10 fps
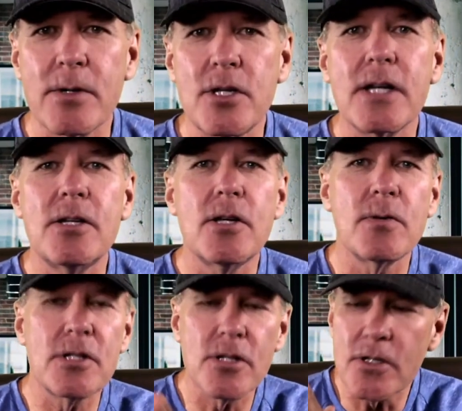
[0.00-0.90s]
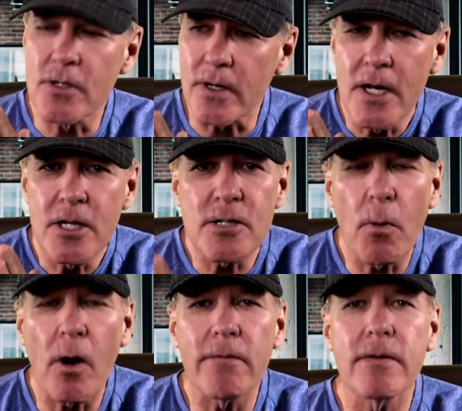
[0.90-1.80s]
You can do with just your
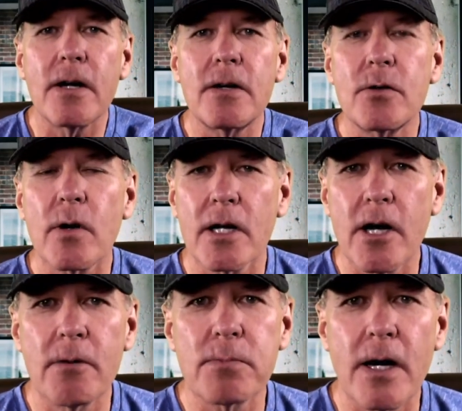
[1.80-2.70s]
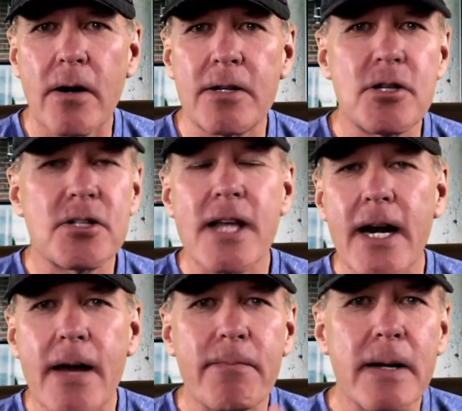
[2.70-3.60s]
smartphone or GoPro and just set it
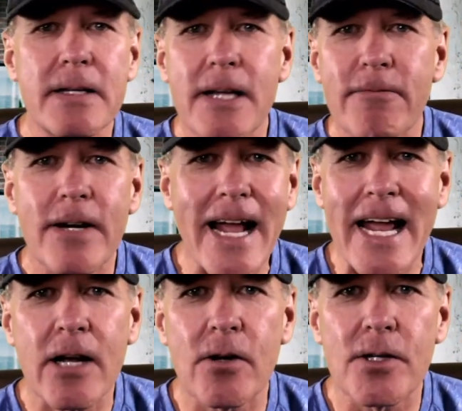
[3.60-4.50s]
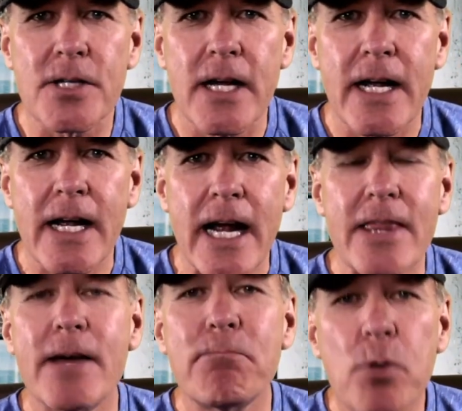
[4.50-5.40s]
up different angles and
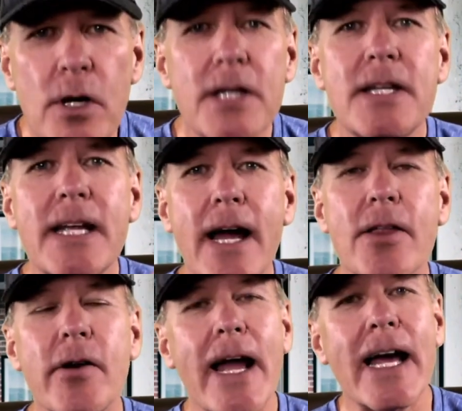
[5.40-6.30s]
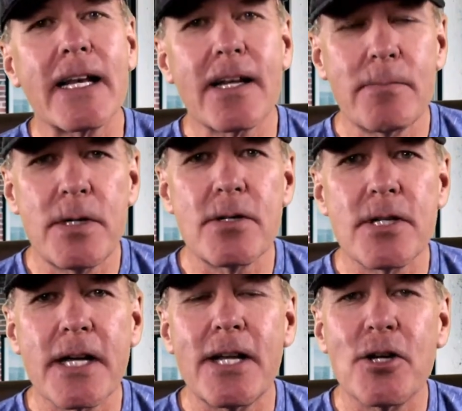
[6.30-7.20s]
then put it together, add a little
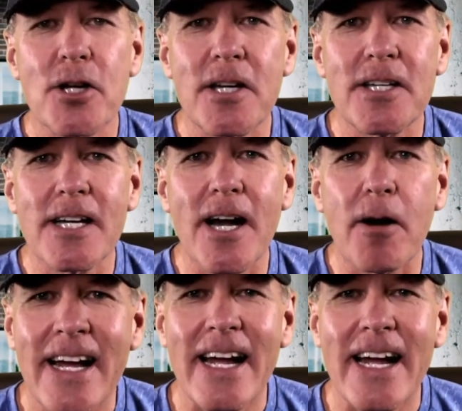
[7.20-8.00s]
music, and you're good to go.